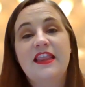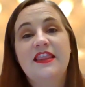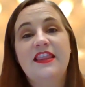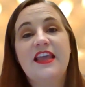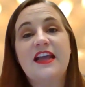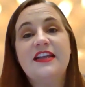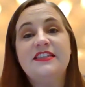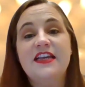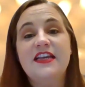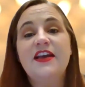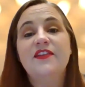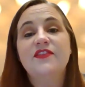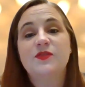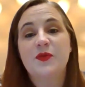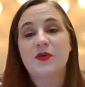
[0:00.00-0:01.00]
The idea
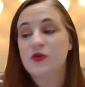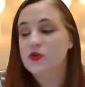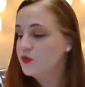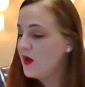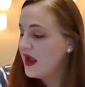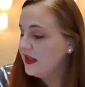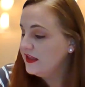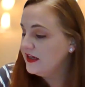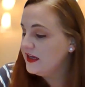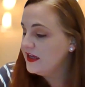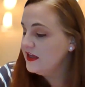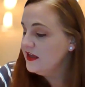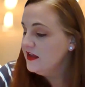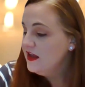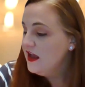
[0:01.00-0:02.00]
of
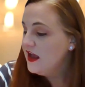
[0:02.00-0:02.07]
spirituality